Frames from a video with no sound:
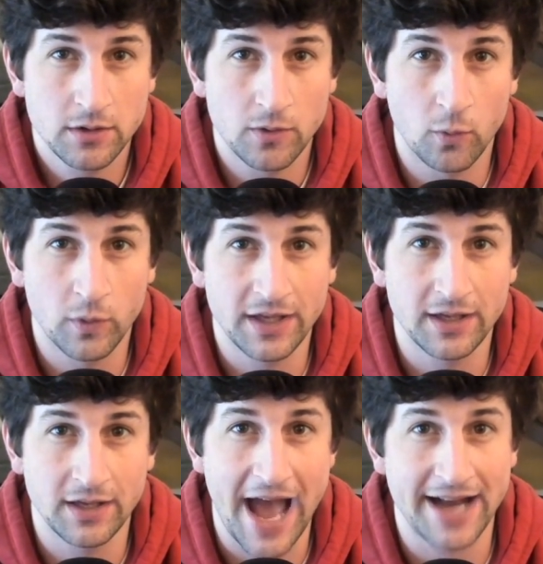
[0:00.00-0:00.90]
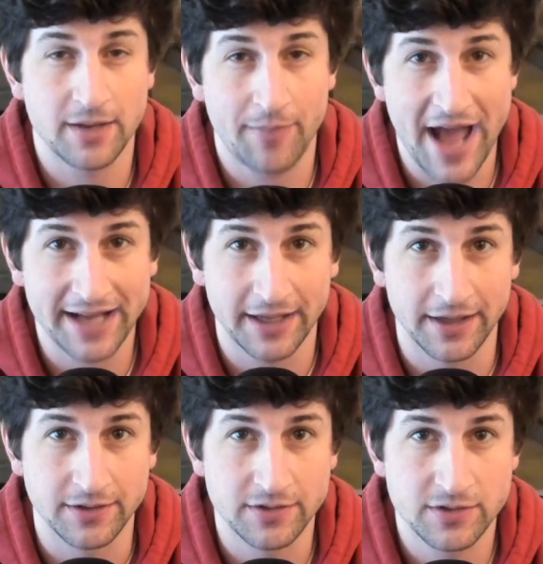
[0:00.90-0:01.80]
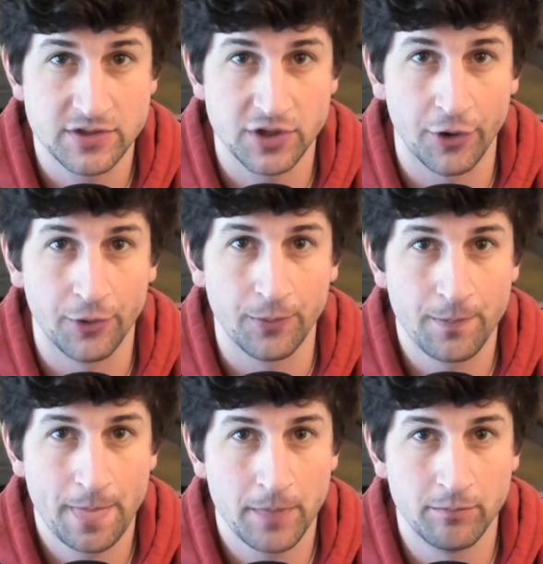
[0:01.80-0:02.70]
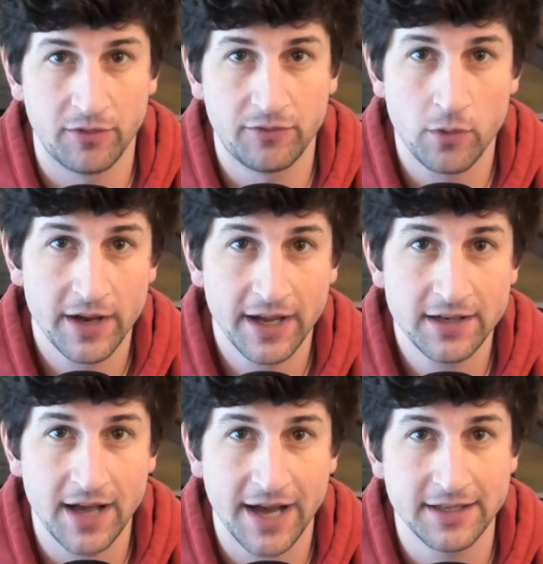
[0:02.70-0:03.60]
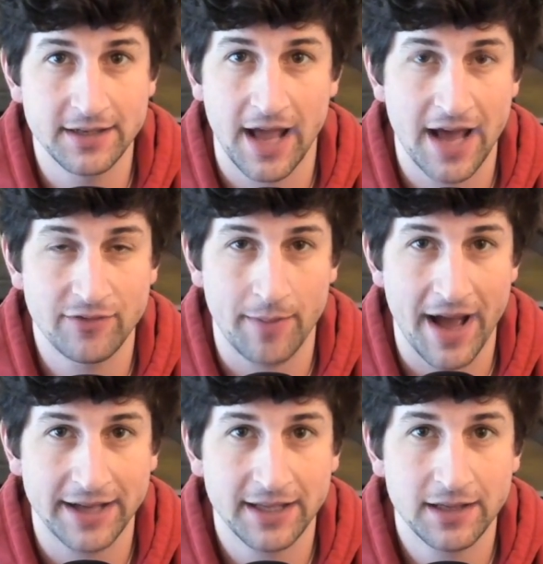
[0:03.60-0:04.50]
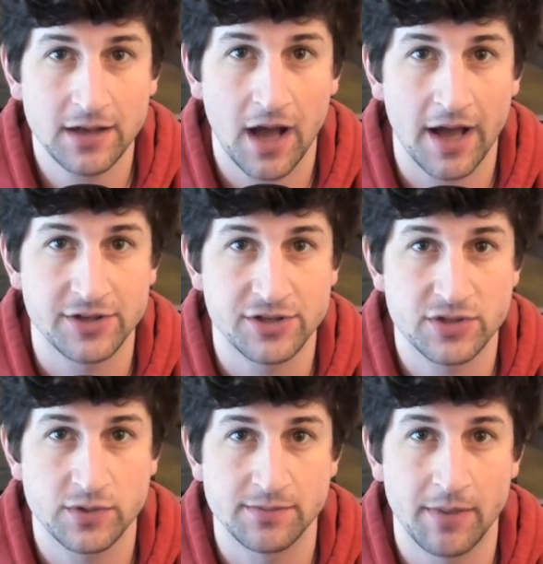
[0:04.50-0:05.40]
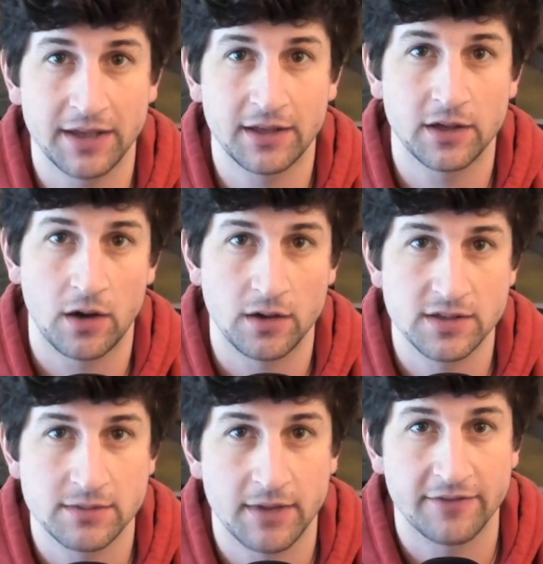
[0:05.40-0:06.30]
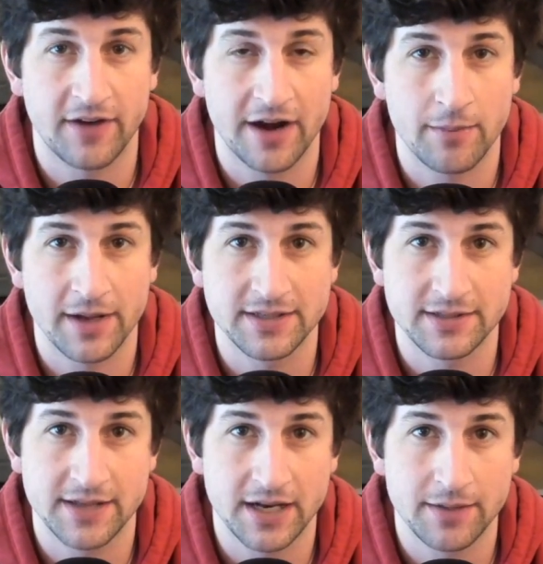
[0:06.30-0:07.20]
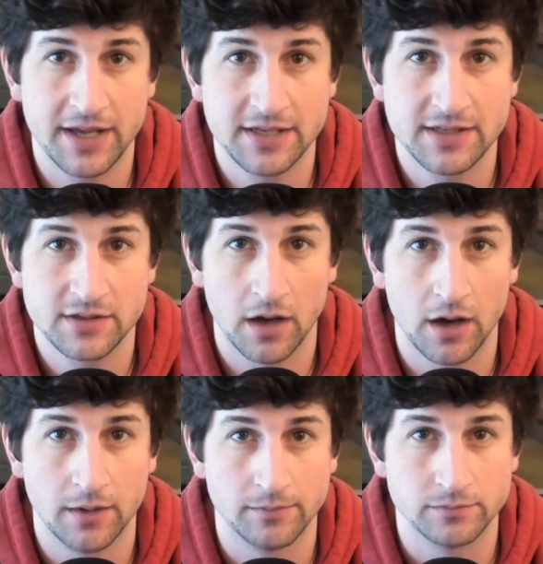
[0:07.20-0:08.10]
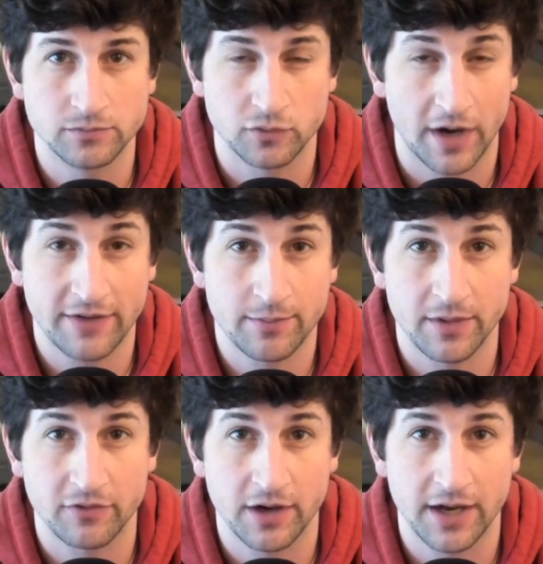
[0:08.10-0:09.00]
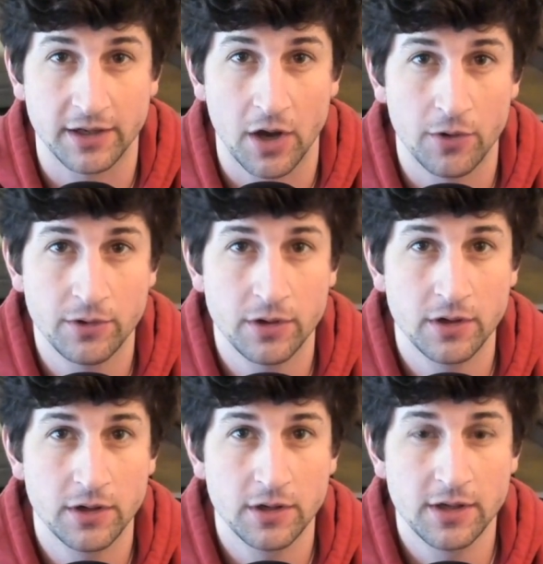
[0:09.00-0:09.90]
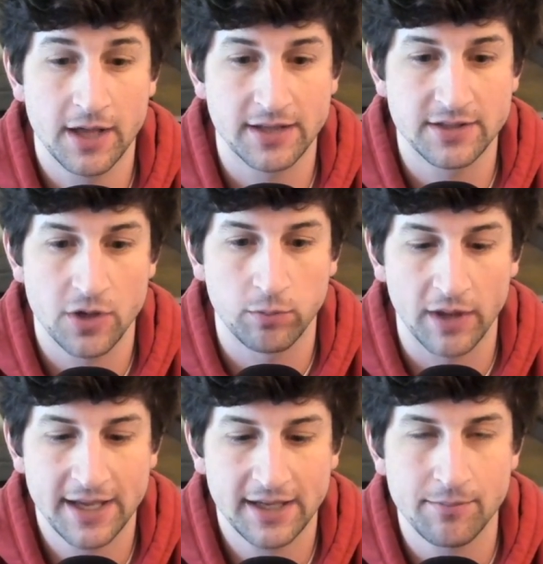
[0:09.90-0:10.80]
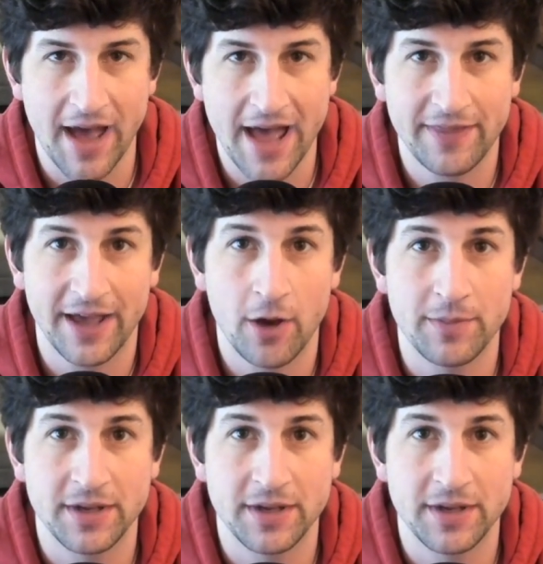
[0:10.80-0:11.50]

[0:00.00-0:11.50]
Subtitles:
we added a backend. So beforehand, I didn't have a backend. I just was making calls to my Firebase database right from the front end code. And so Blake and Matt, they helped me